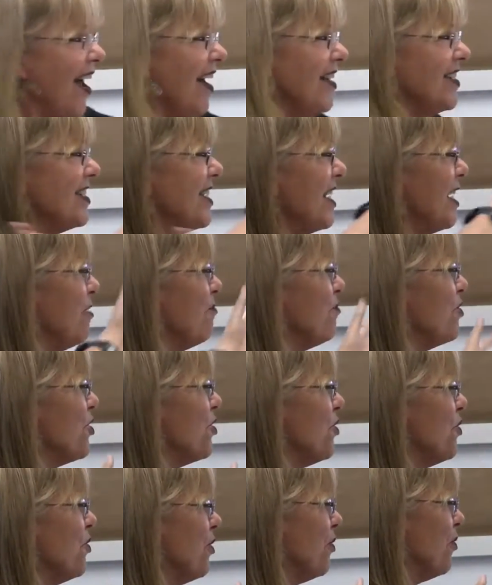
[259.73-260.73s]
and Team
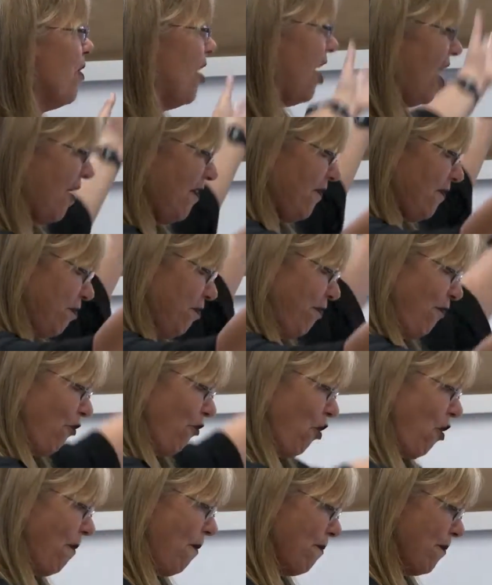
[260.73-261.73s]
2 arrived
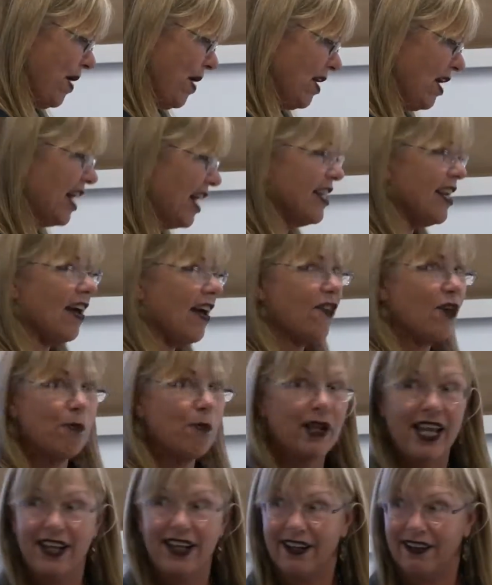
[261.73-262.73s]
from another
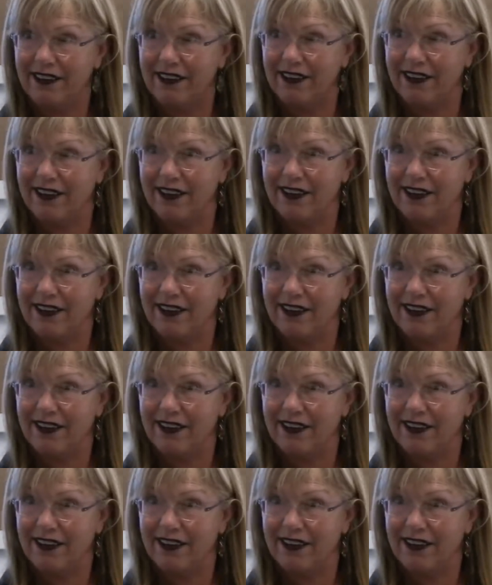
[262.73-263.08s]
planet.